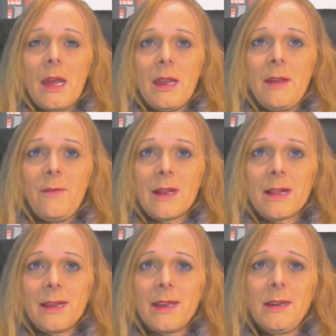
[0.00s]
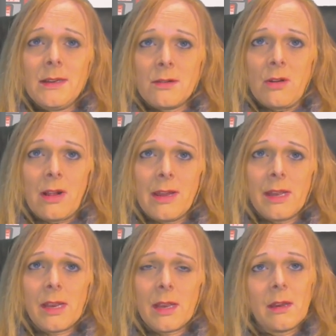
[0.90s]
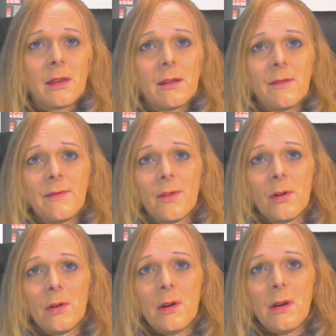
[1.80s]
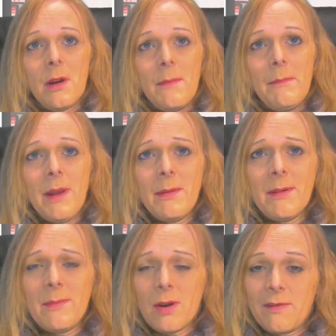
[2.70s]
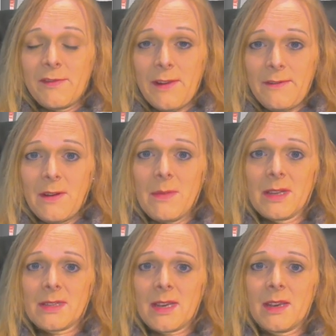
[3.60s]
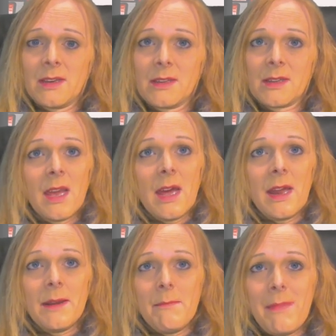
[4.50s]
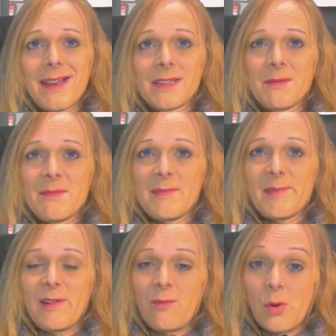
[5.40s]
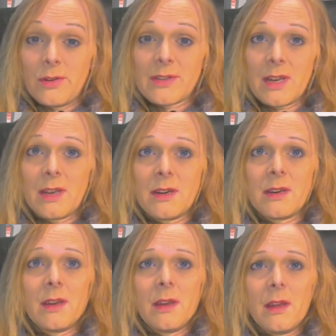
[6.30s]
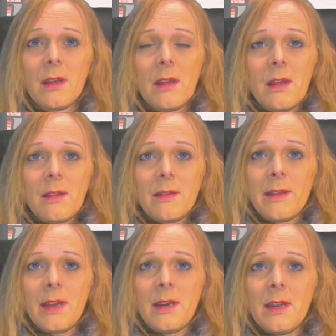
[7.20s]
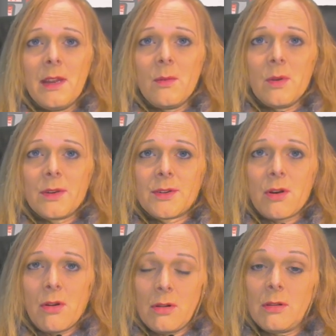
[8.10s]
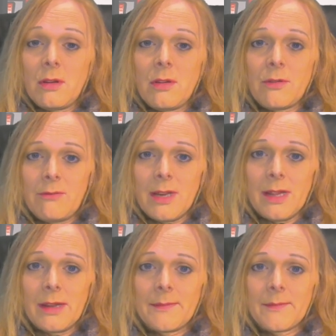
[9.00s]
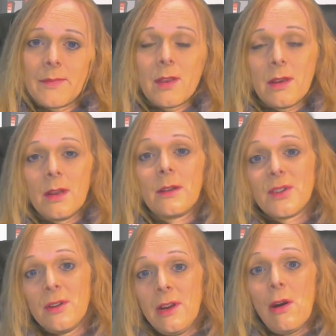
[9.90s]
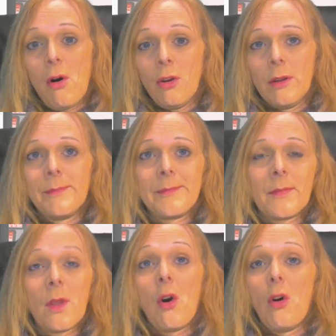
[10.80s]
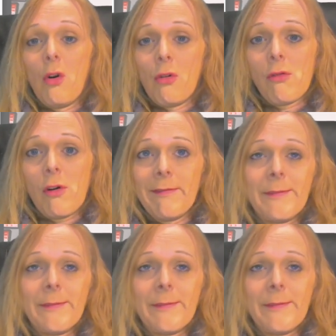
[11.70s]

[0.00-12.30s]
If we click it on click for a minimum of 50 milliseconds and a maximum of 1 second, then it will toggle the relay. It'll turn it on or off.